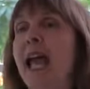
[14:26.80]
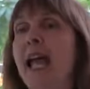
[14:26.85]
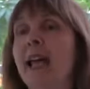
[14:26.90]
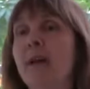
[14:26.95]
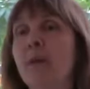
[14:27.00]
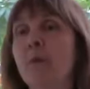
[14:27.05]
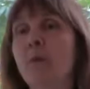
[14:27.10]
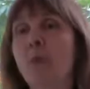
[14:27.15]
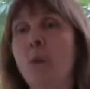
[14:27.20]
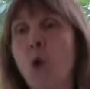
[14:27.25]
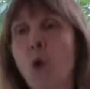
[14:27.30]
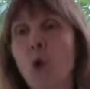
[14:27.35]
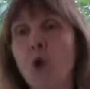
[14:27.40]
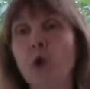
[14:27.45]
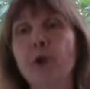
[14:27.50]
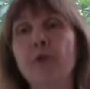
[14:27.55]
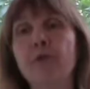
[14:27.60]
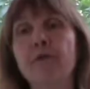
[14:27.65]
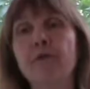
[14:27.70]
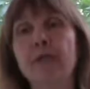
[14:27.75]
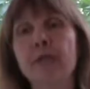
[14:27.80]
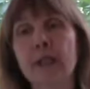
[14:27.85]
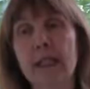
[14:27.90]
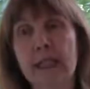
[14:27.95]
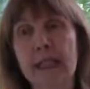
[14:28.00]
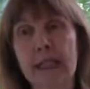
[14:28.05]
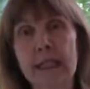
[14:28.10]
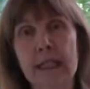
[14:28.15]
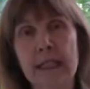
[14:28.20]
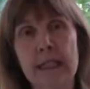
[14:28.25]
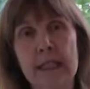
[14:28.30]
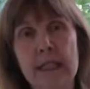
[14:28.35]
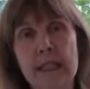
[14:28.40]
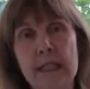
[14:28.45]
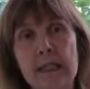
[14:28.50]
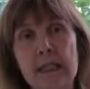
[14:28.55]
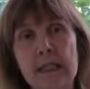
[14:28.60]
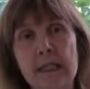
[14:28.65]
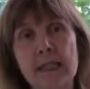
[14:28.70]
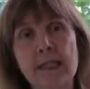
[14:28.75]
and mournfully
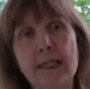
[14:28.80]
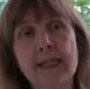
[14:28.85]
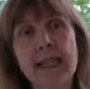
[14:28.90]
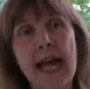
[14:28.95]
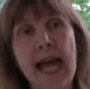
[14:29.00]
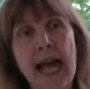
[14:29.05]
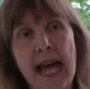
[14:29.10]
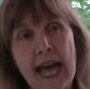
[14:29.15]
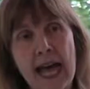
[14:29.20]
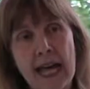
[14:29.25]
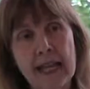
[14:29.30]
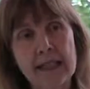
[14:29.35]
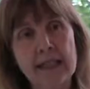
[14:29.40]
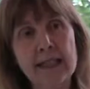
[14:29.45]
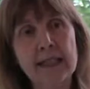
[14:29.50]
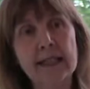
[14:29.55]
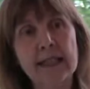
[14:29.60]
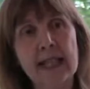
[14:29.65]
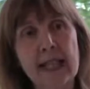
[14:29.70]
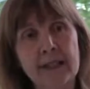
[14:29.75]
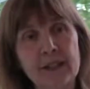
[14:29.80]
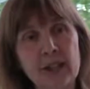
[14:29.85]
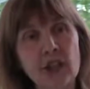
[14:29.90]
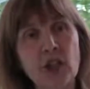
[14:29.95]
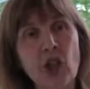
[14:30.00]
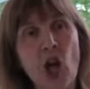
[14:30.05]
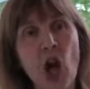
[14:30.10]
sad at the